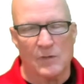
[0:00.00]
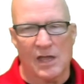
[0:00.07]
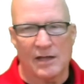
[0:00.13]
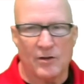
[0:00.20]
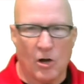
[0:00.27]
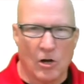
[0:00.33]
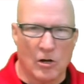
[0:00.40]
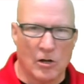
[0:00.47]

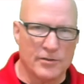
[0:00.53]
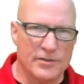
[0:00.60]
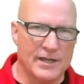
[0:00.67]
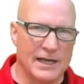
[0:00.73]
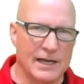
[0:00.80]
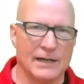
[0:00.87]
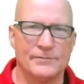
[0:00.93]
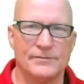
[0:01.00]
All
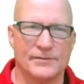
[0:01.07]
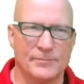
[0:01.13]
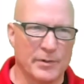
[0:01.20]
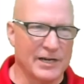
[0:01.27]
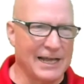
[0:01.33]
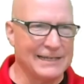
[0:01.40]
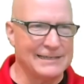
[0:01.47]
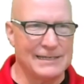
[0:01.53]
the, uh,
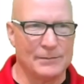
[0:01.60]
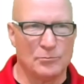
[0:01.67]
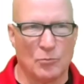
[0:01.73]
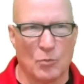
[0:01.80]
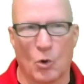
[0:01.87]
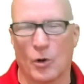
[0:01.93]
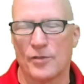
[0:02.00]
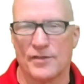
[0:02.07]
but I did
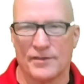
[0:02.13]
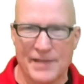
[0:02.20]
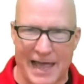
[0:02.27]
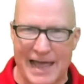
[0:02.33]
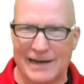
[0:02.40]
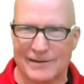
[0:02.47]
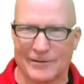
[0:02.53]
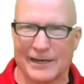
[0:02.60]
more than
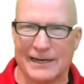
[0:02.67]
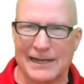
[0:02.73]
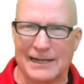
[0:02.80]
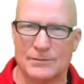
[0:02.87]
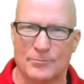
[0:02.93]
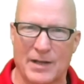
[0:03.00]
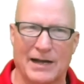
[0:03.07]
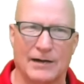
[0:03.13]
that, right? I
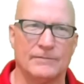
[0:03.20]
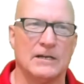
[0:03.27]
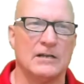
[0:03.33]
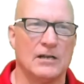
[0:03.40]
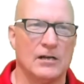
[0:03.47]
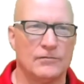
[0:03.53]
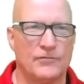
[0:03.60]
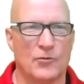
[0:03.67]
about
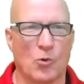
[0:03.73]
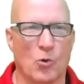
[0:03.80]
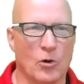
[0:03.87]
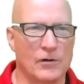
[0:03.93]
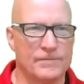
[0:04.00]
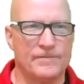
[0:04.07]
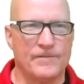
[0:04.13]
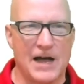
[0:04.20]
four
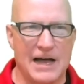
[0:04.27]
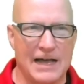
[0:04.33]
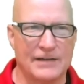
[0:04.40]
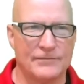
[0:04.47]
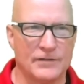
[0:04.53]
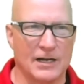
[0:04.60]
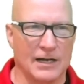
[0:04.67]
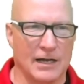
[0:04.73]
or
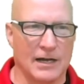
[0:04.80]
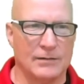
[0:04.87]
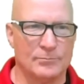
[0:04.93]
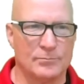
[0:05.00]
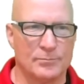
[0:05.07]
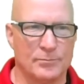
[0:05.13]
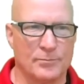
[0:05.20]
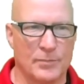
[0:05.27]
five, uh,
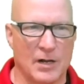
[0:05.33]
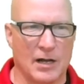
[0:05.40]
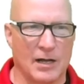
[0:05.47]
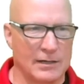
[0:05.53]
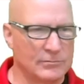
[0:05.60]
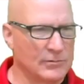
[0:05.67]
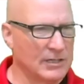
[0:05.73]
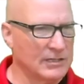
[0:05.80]

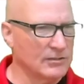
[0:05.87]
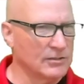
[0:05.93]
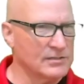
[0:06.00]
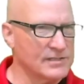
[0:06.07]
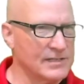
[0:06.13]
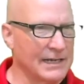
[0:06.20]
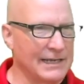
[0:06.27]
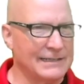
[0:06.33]
uh, well, it
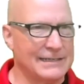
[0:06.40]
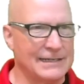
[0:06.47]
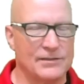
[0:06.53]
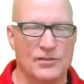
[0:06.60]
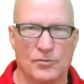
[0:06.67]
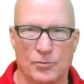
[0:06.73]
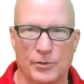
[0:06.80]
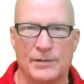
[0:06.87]
looks like I
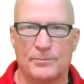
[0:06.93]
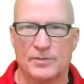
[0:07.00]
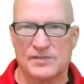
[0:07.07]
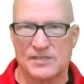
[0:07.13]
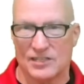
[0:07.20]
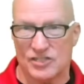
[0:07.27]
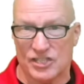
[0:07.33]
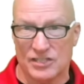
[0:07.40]
did three
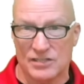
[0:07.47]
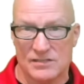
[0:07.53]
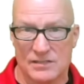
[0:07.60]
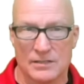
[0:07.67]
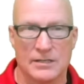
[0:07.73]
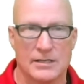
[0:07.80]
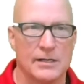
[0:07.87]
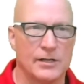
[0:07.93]
positions.
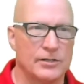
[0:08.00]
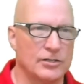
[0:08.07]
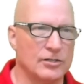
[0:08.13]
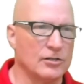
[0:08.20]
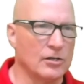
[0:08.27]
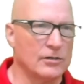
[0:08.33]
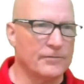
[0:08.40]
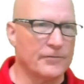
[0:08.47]
You
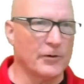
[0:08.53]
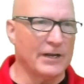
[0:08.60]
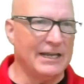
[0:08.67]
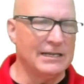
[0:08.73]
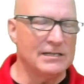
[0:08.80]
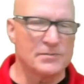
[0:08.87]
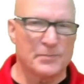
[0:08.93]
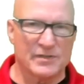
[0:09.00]
look for
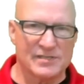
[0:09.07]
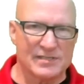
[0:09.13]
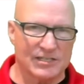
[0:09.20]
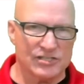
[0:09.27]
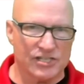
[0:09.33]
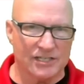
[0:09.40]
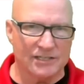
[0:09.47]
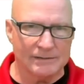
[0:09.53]
each
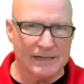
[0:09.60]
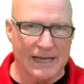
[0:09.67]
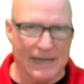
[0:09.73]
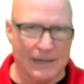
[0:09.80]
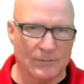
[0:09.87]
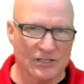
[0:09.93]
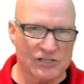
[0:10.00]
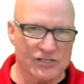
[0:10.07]
position,
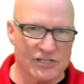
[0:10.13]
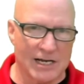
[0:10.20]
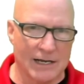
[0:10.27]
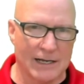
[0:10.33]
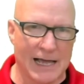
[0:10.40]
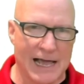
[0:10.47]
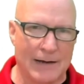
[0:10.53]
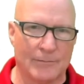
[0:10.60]
how much,
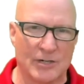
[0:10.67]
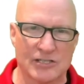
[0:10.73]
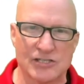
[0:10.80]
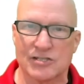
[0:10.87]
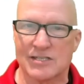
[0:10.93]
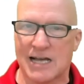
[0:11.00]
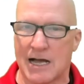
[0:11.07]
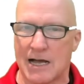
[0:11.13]
how
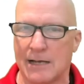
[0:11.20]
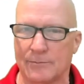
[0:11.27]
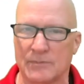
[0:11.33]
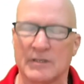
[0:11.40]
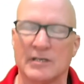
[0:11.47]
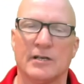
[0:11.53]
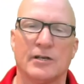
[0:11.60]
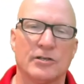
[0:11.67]
much time
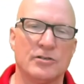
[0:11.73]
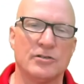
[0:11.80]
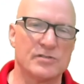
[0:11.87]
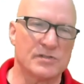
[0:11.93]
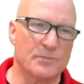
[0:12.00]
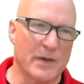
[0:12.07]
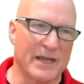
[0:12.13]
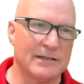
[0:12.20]
you
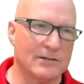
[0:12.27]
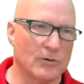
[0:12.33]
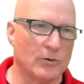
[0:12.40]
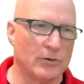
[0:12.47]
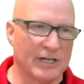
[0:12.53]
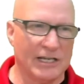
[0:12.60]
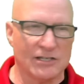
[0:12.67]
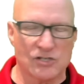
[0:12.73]
spent
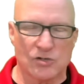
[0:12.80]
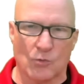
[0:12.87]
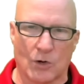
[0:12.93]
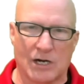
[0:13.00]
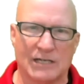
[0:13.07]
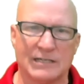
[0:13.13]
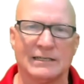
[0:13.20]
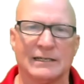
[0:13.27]
on each
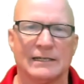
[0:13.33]
one.